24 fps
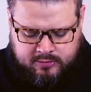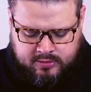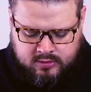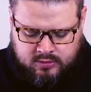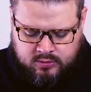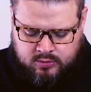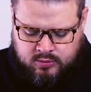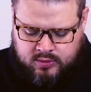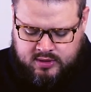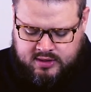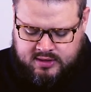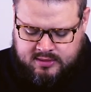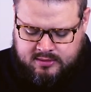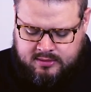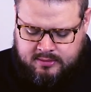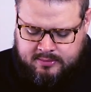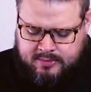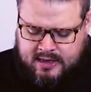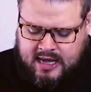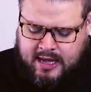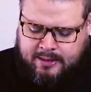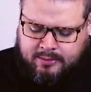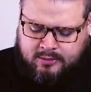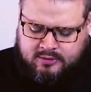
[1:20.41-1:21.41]
But what the
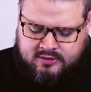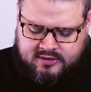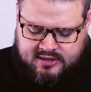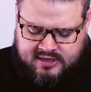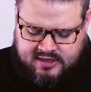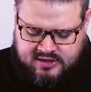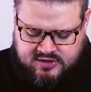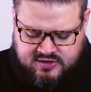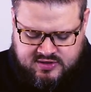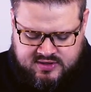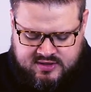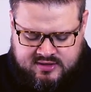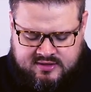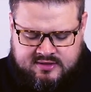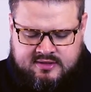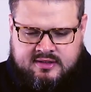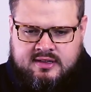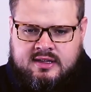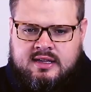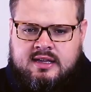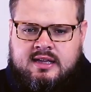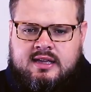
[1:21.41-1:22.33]
Bible teaches